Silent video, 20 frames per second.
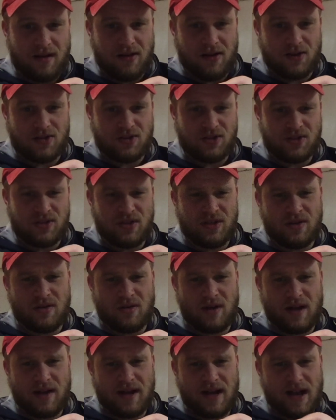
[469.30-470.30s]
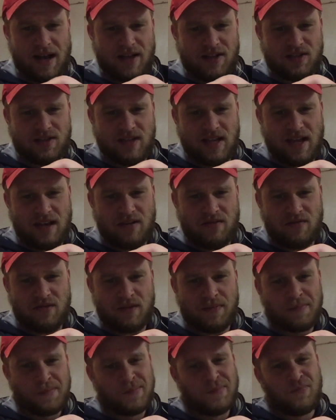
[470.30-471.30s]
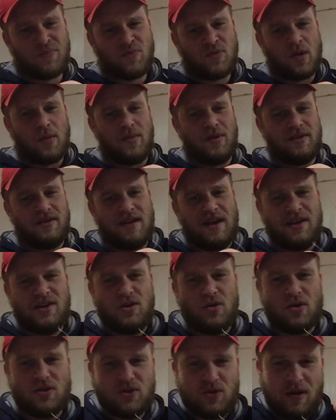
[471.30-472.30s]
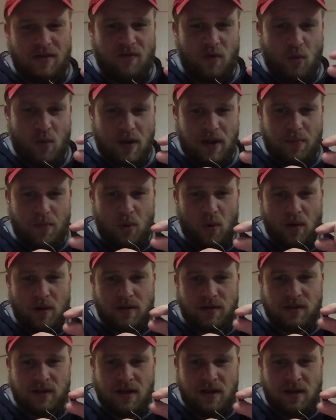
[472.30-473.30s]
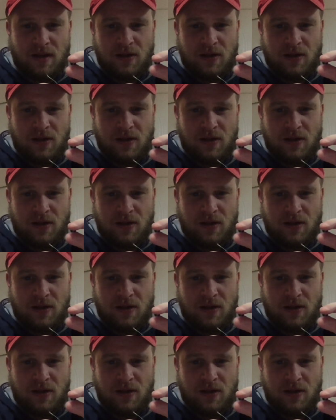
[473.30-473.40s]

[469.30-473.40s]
just kind of hides the end of it. But then you also have a weak point.